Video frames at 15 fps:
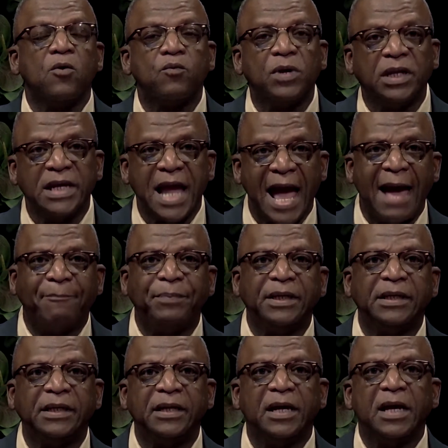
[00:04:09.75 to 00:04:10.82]
really
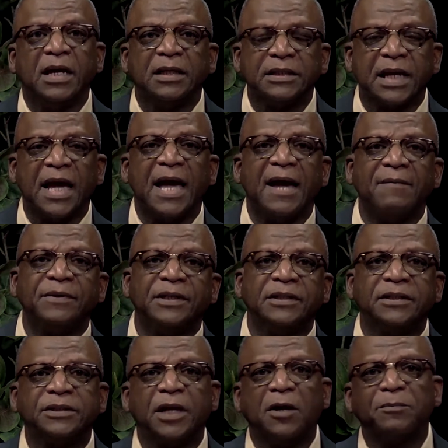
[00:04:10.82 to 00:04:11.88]
happy to have
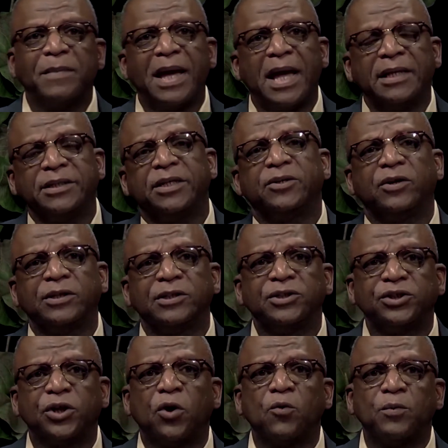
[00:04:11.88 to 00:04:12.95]
this young man get on the
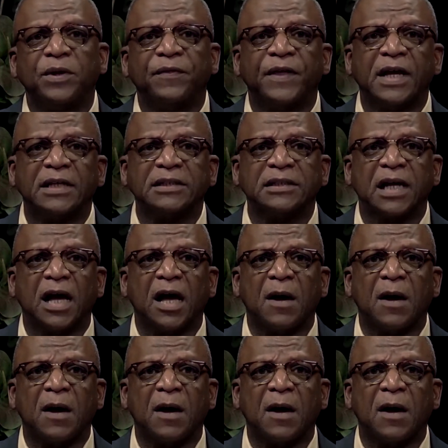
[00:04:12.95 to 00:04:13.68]
show with us.